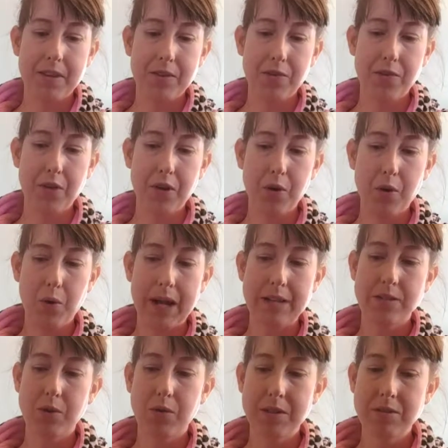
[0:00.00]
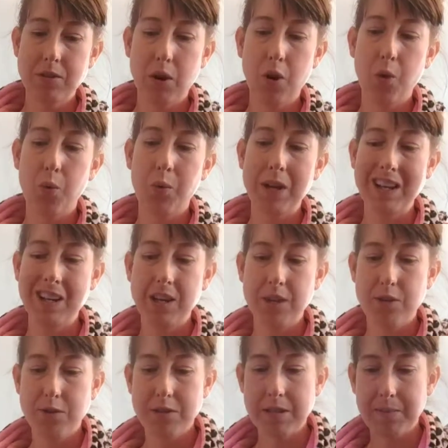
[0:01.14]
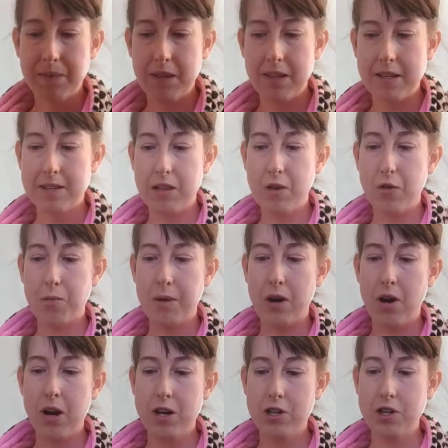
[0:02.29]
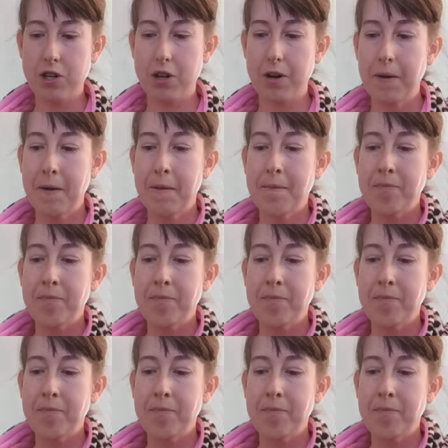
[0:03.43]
so as a result, we need to use something that's a little bit harsher.